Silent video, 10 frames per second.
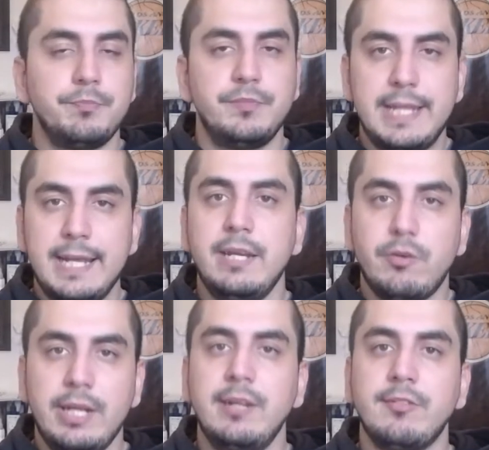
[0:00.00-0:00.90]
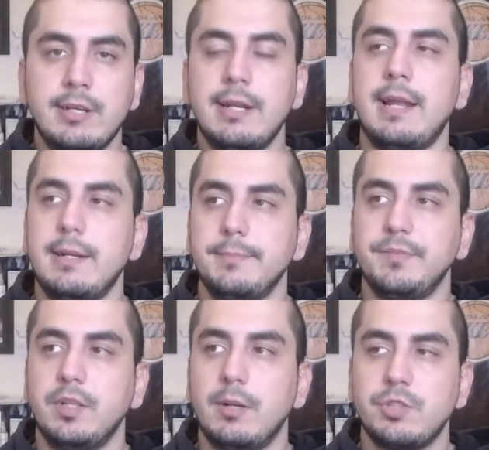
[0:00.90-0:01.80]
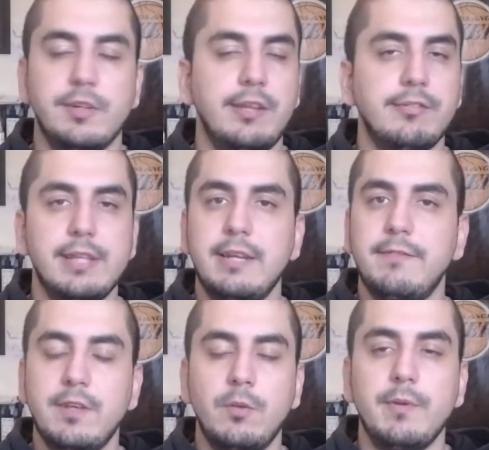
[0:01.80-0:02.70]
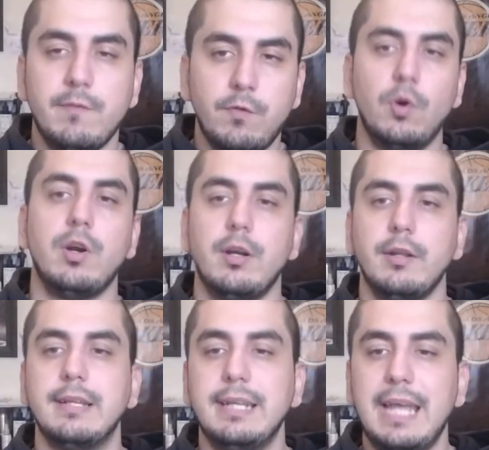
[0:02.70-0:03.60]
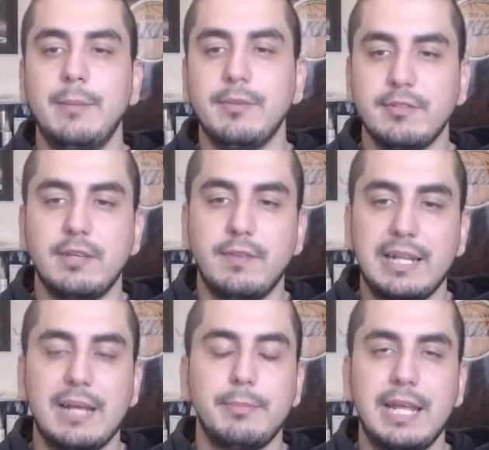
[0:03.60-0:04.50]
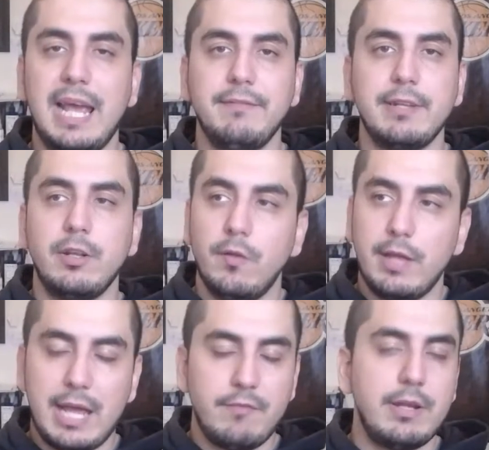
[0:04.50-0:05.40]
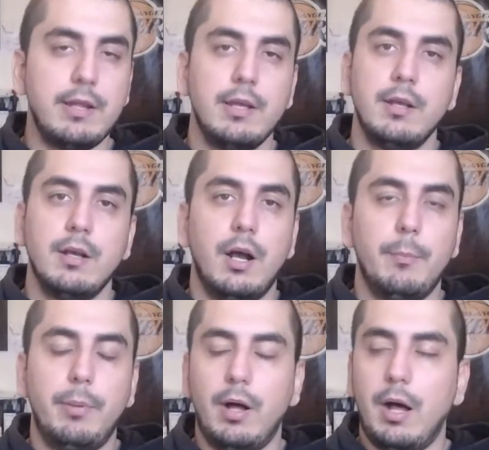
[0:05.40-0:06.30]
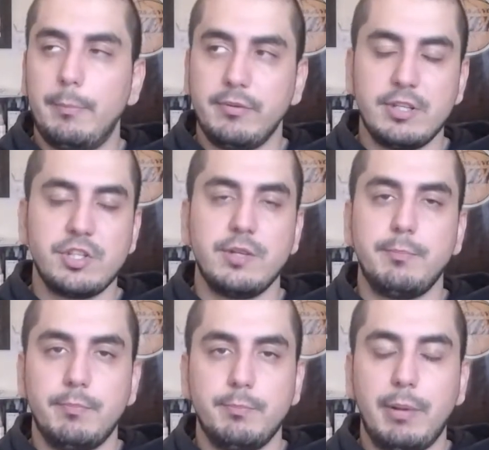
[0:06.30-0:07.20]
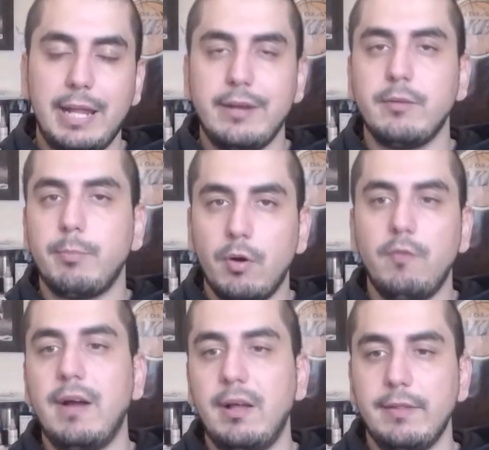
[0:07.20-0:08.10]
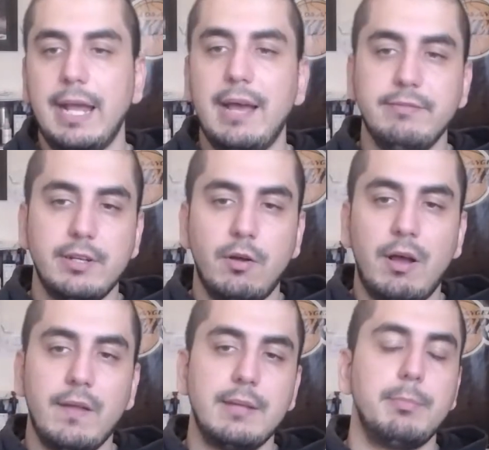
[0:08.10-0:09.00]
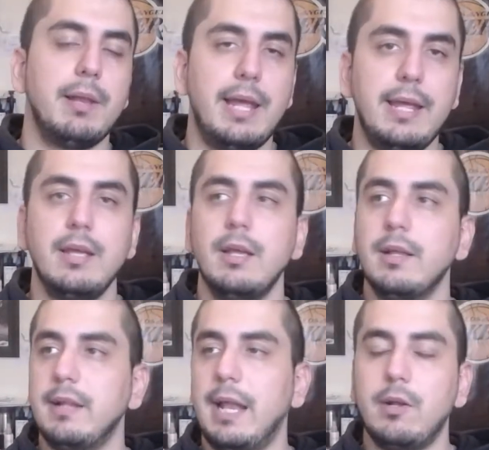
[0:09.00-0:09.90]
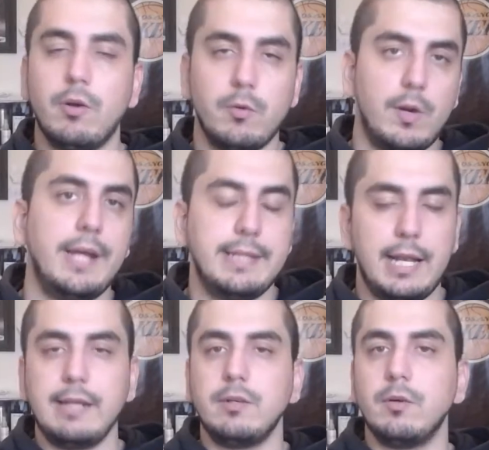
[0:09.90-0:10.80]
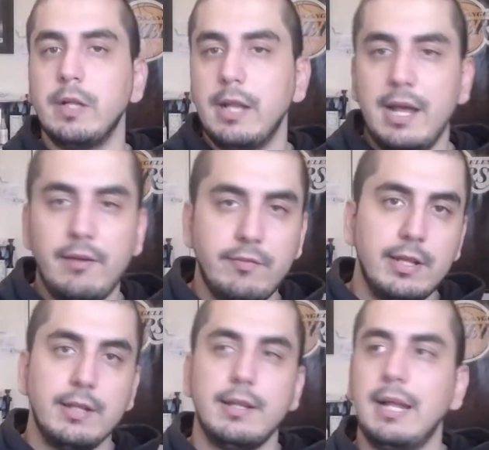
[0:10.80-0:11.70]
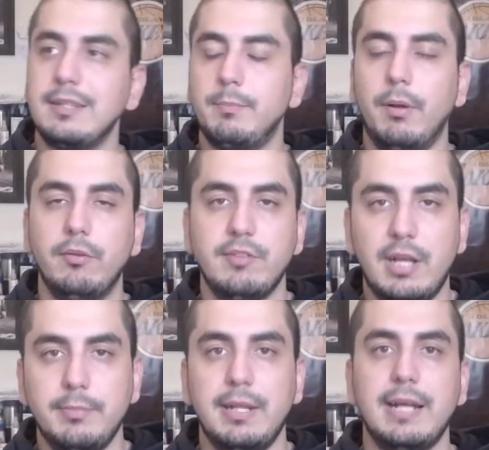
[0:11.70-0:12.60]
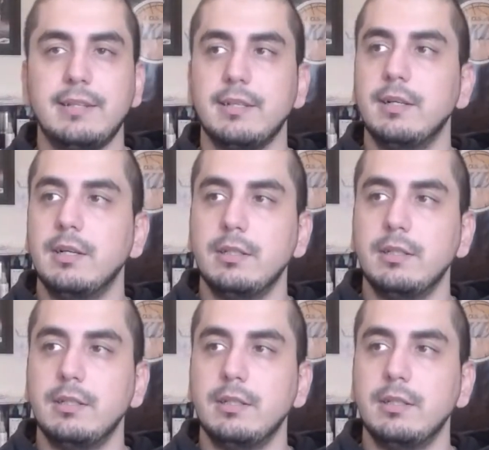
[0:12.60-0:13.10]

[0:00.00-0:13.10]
Danny Green is good at it. I'm sure they study film before the game and stuff like that, but they have to know every position player profile. They have to know how they play. They like going right. They like going left. They like to post up. They like to,